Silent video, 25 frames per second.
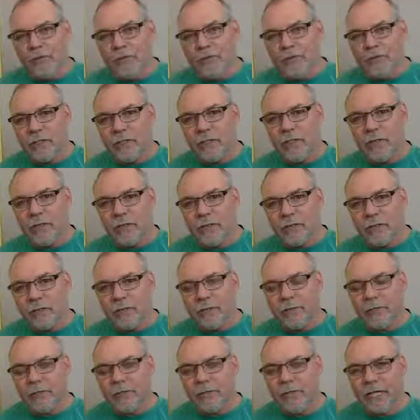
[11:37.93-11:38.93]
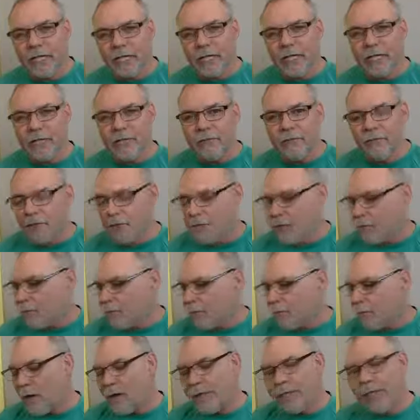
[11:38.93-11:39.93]
If you hear something negative,
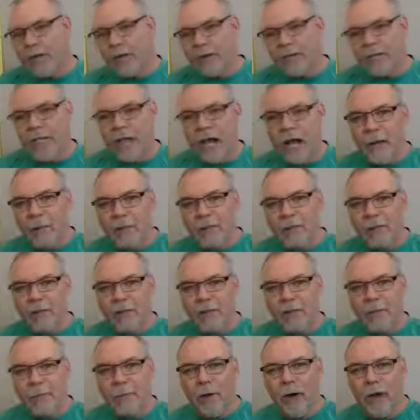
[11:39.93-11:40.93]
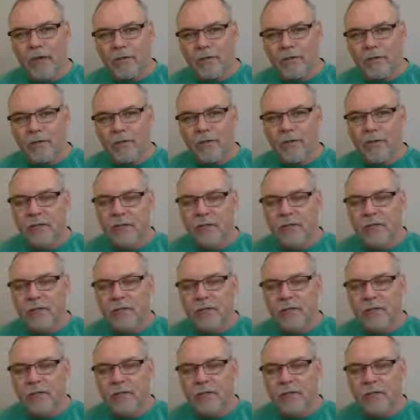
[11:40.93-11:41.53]
write down the opposite, the positive.